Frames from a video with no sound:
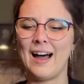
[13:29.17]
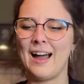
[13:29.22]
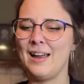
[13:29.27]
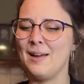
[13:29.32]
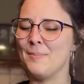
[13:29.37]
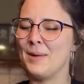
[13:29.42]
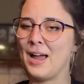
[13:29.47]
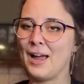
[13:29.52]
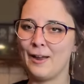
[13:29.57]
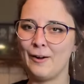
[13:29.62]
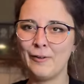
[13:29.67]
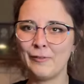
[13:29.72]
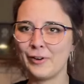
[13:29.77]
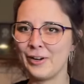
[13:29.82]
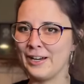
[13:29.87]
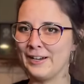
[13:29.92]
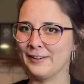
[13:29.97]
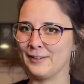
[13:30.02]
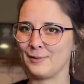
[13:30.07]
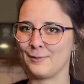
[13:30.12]
I am head over
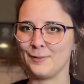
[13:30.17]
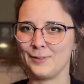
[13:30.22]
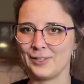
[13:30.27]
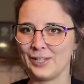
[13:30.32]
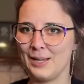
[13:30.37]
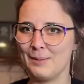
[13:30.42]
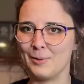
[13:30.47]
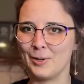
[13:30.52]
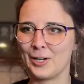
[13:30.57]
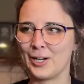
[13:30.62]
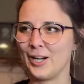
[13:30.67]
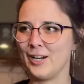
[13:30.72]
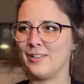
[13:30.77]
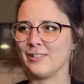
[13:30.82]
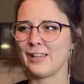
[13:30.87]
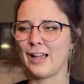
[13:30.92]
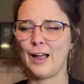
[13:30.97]
heels for Sable Curse.